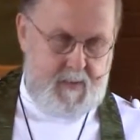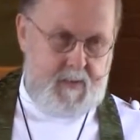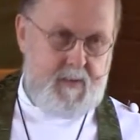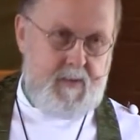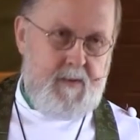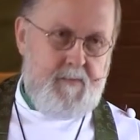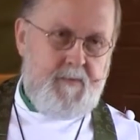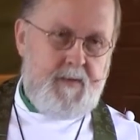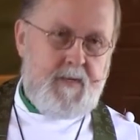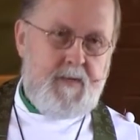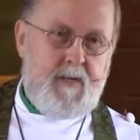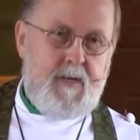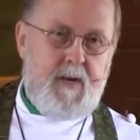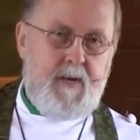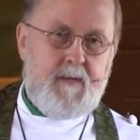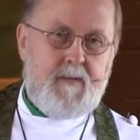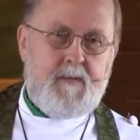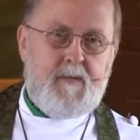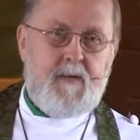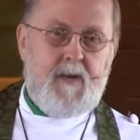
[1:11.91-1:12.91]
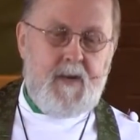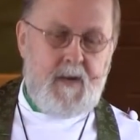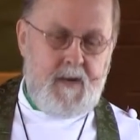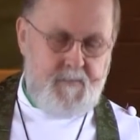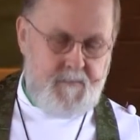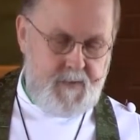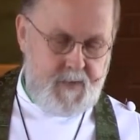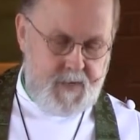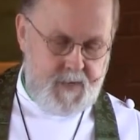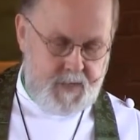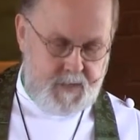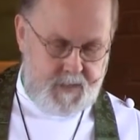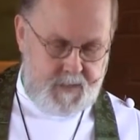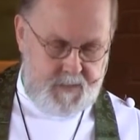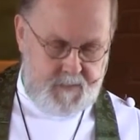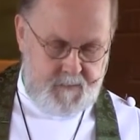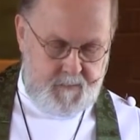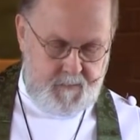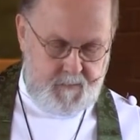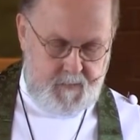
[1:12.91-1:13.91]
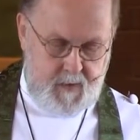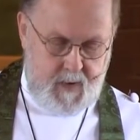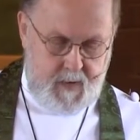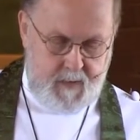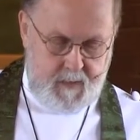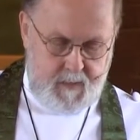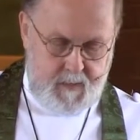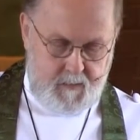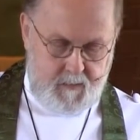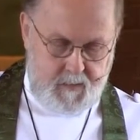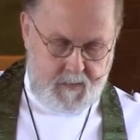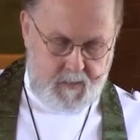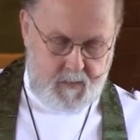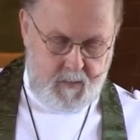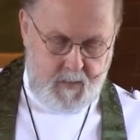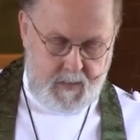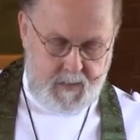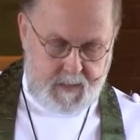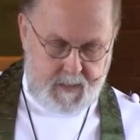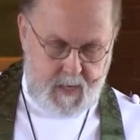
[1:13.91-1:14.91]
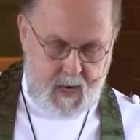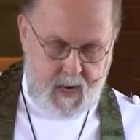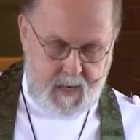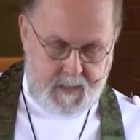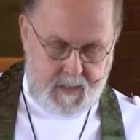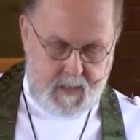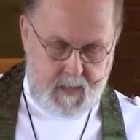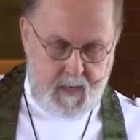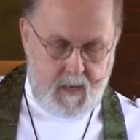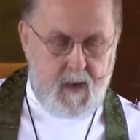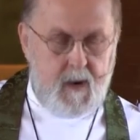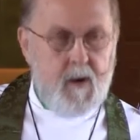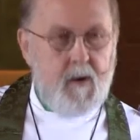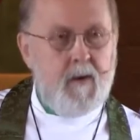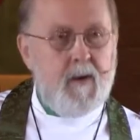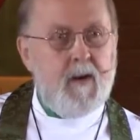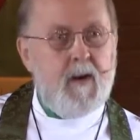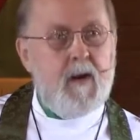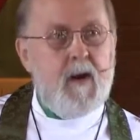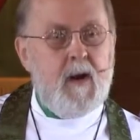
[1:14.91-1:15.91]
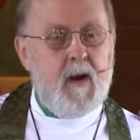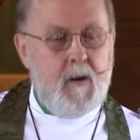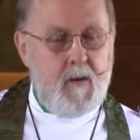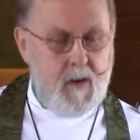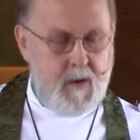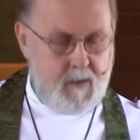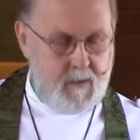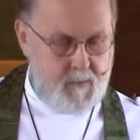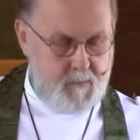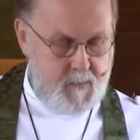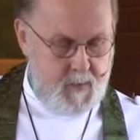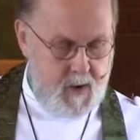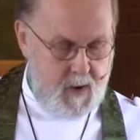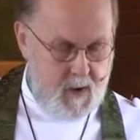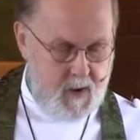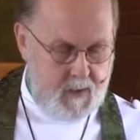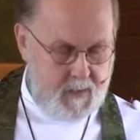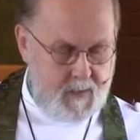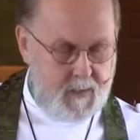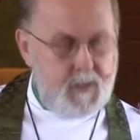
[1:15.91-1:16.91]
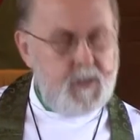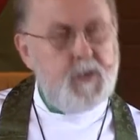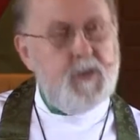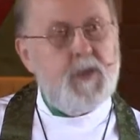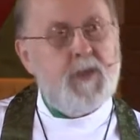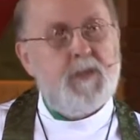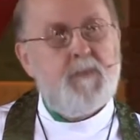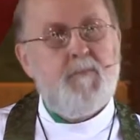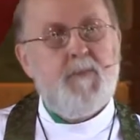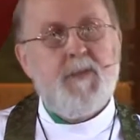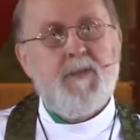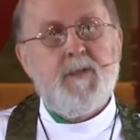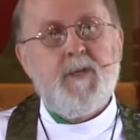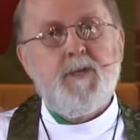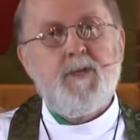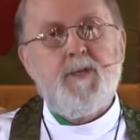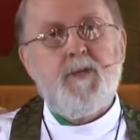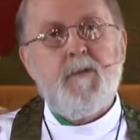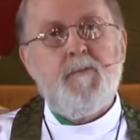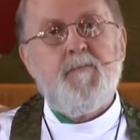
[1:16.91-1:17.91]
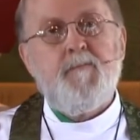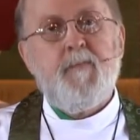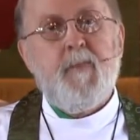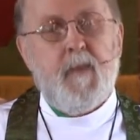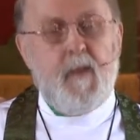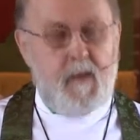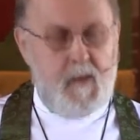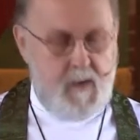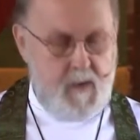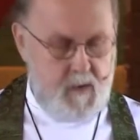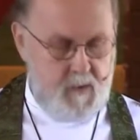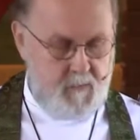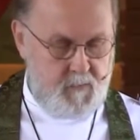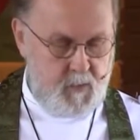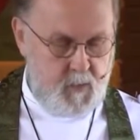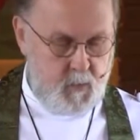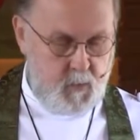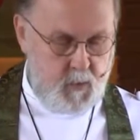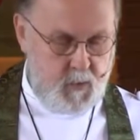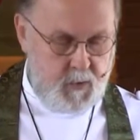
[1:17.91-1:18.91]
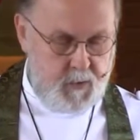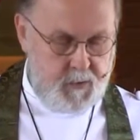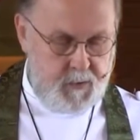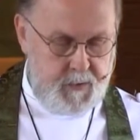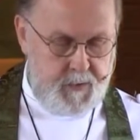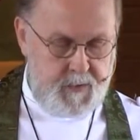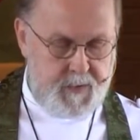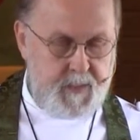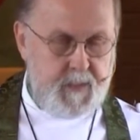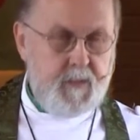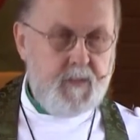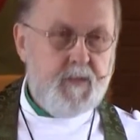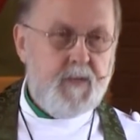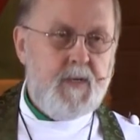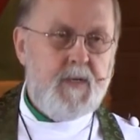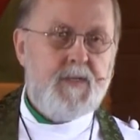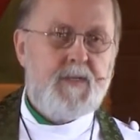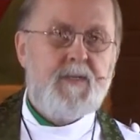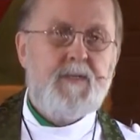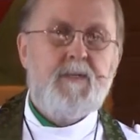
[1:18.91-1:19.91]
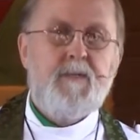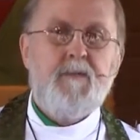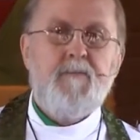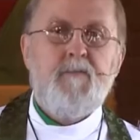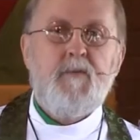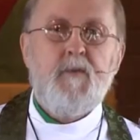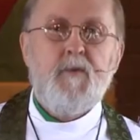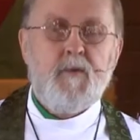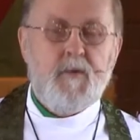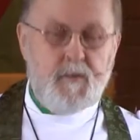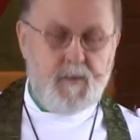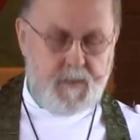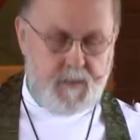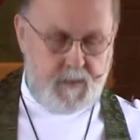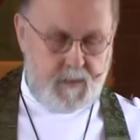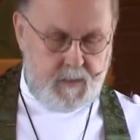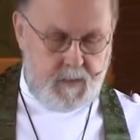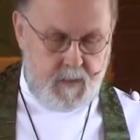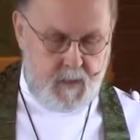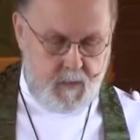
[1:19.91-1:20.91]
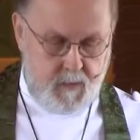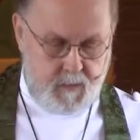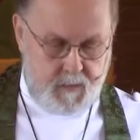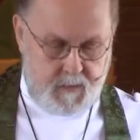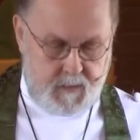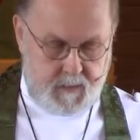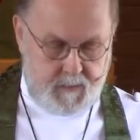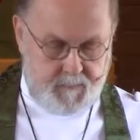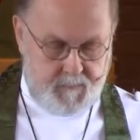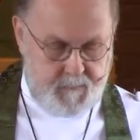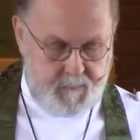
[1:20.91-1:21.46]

If it's not obvious, Vonnegut was criticizing our inherent American disposition for rules and lists of do's and don'ts,